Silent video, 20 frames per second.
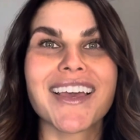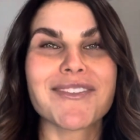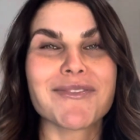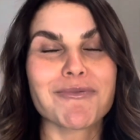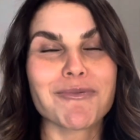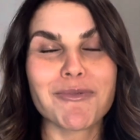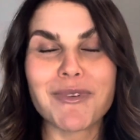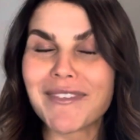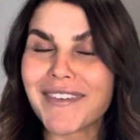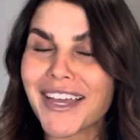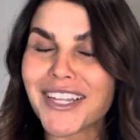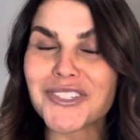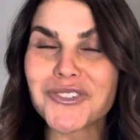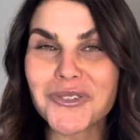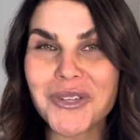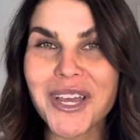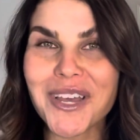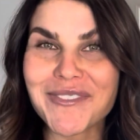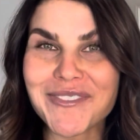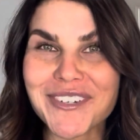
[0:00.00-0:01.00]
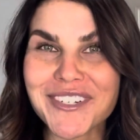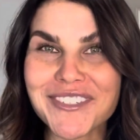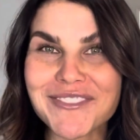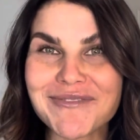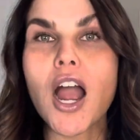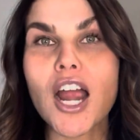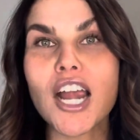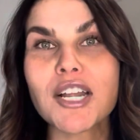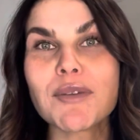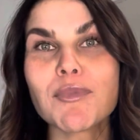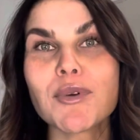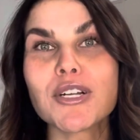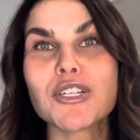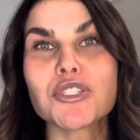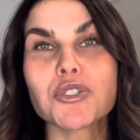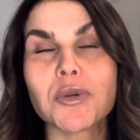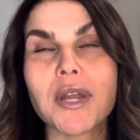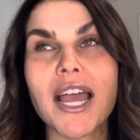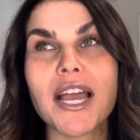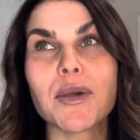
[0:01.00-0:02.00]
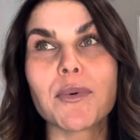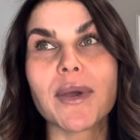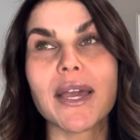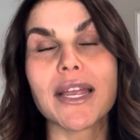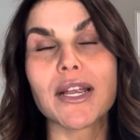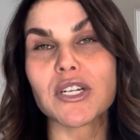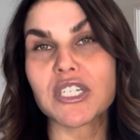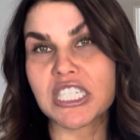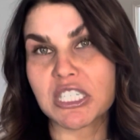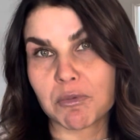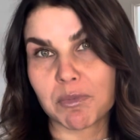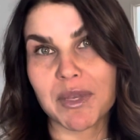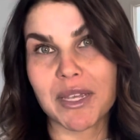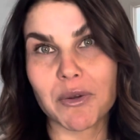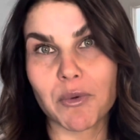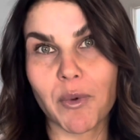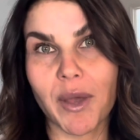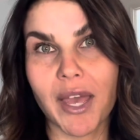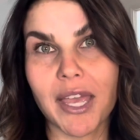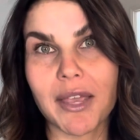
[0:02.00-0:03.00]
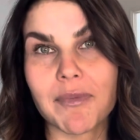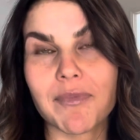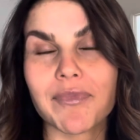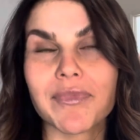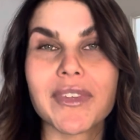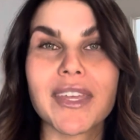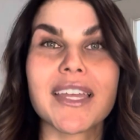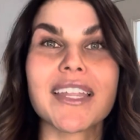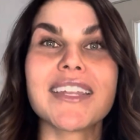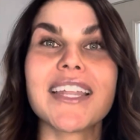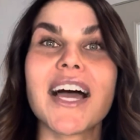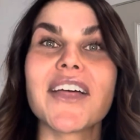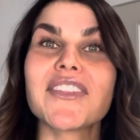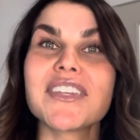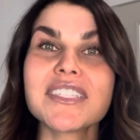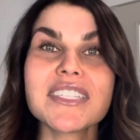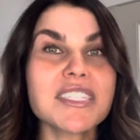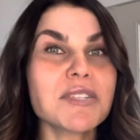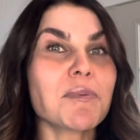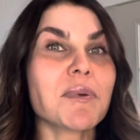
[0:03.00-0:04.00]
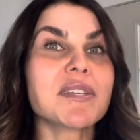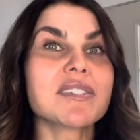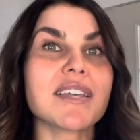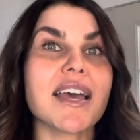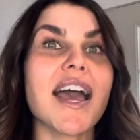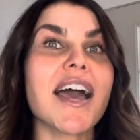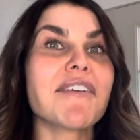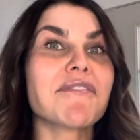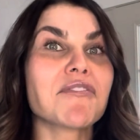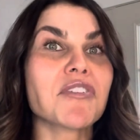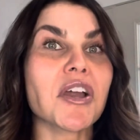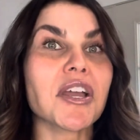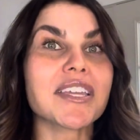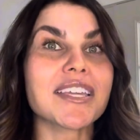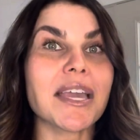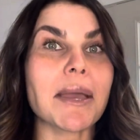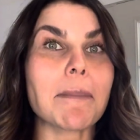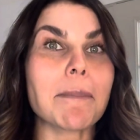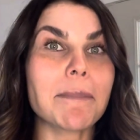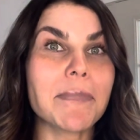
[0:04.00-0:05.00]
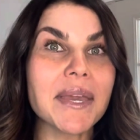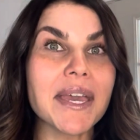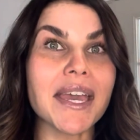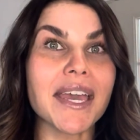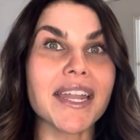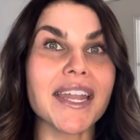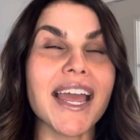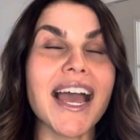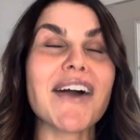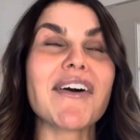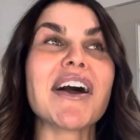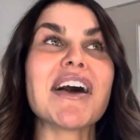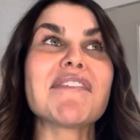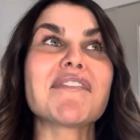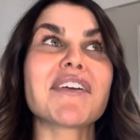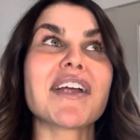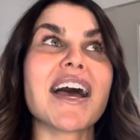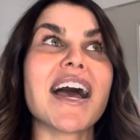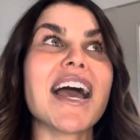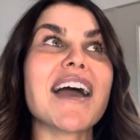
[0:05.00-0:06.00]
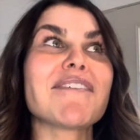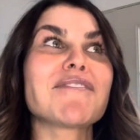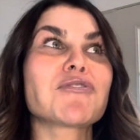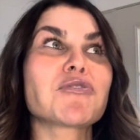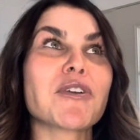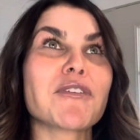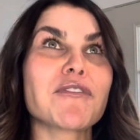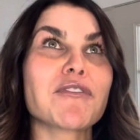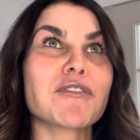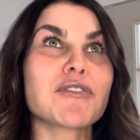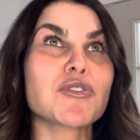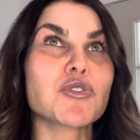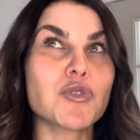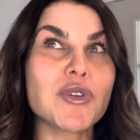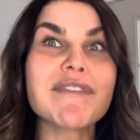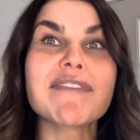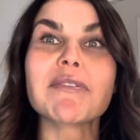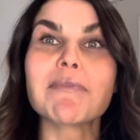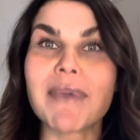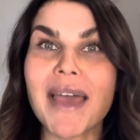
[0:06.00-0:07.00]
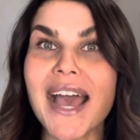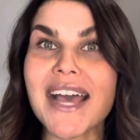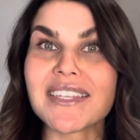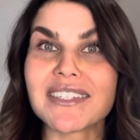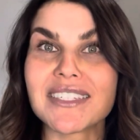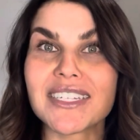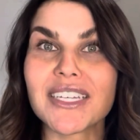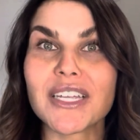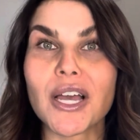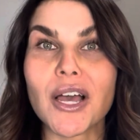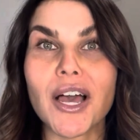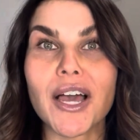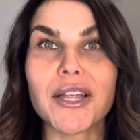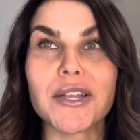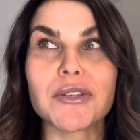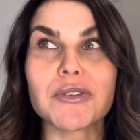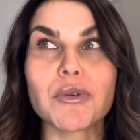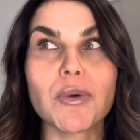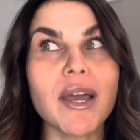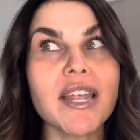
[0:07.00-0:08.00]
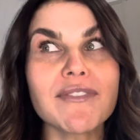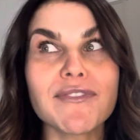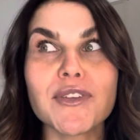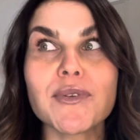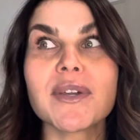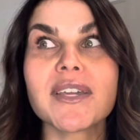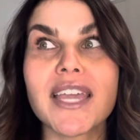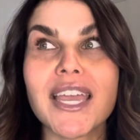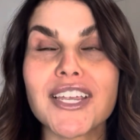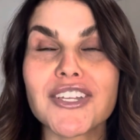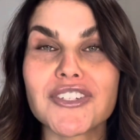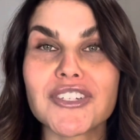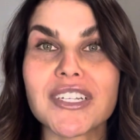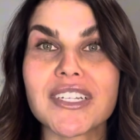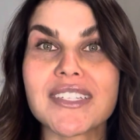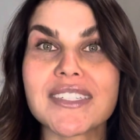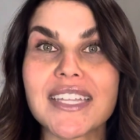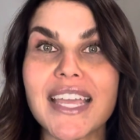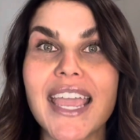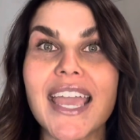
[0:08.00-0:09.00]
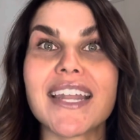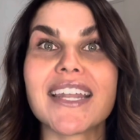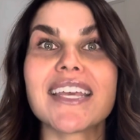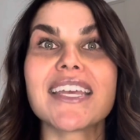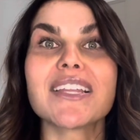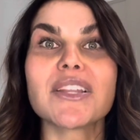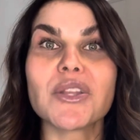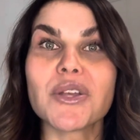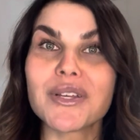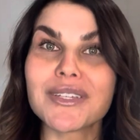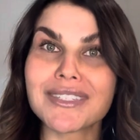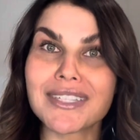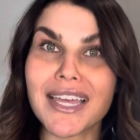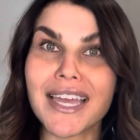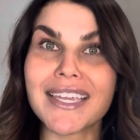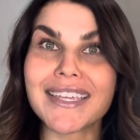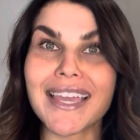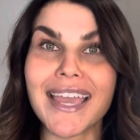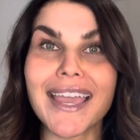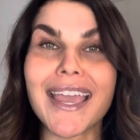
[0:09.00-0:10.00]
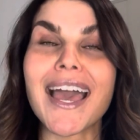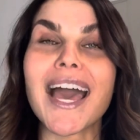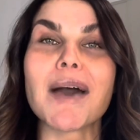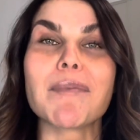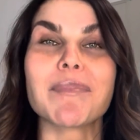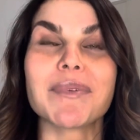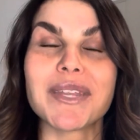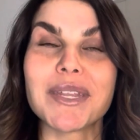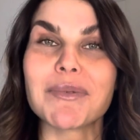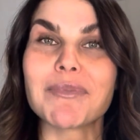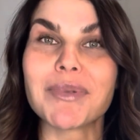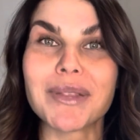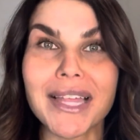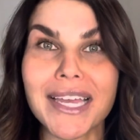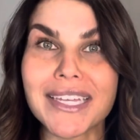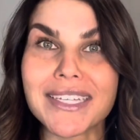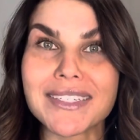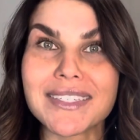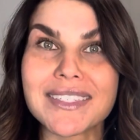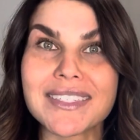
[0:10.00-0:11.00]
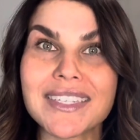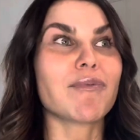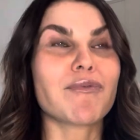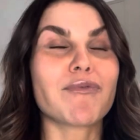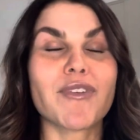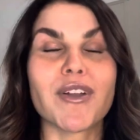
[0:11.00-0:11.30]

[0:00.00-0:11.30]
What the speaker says: We've got you covered. Ardmore Dragway or Speedway. Now, this is a place I have not yet been. However, I have driven past it on quite a few occasions, and it looks like a happening place.